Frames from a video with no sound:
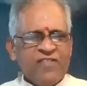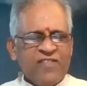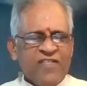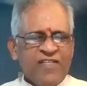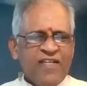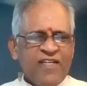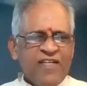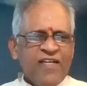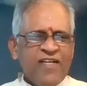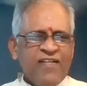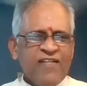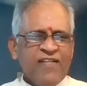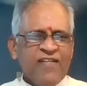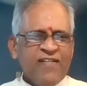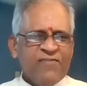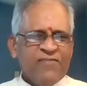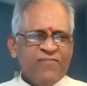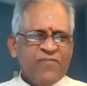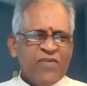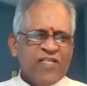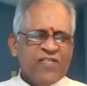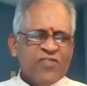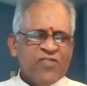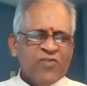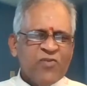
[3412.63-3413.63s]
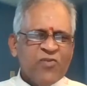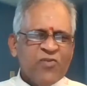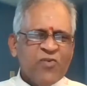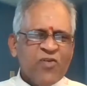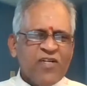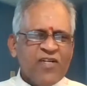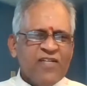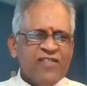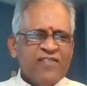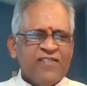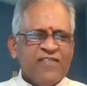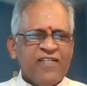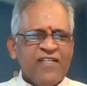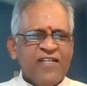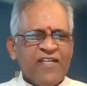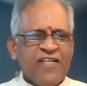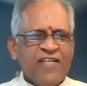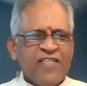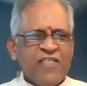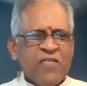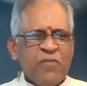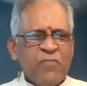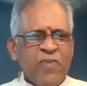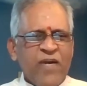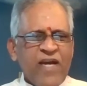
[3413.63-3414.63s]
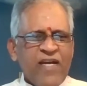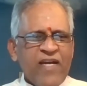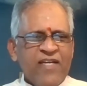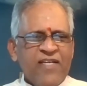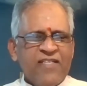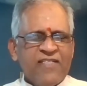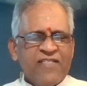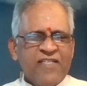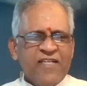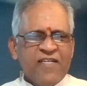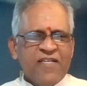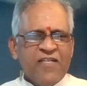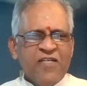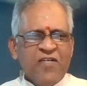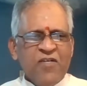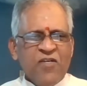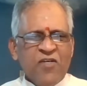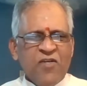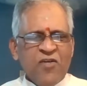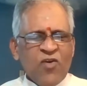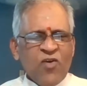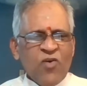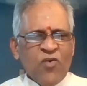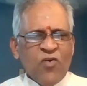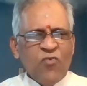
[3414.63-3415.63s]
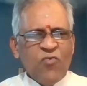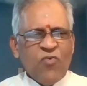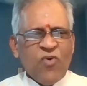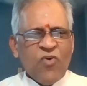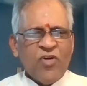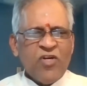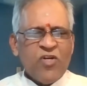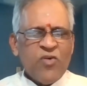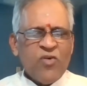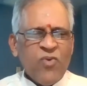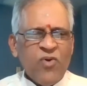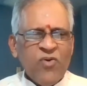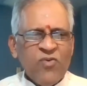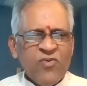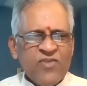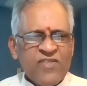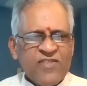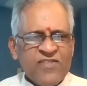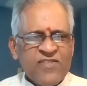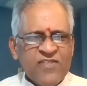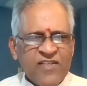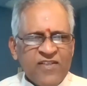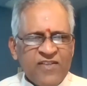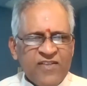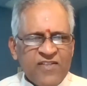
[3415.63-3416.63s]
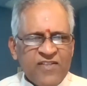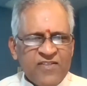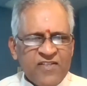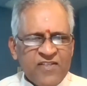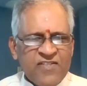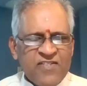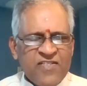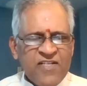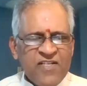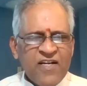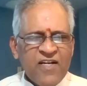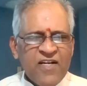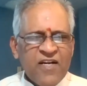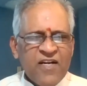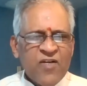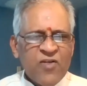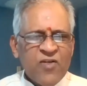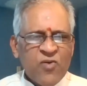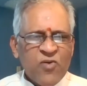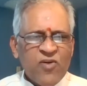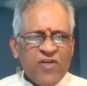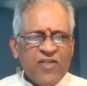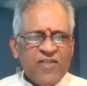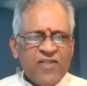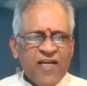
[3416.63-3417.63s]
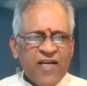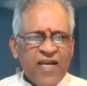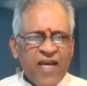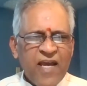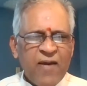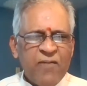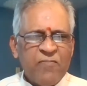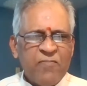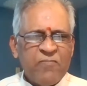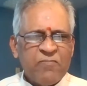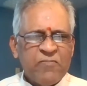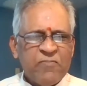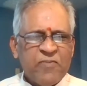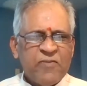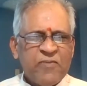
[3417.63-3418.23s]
sitting, middle schooler sitting in the back, he said, what about the Satya Sanjay uncle told in the camp?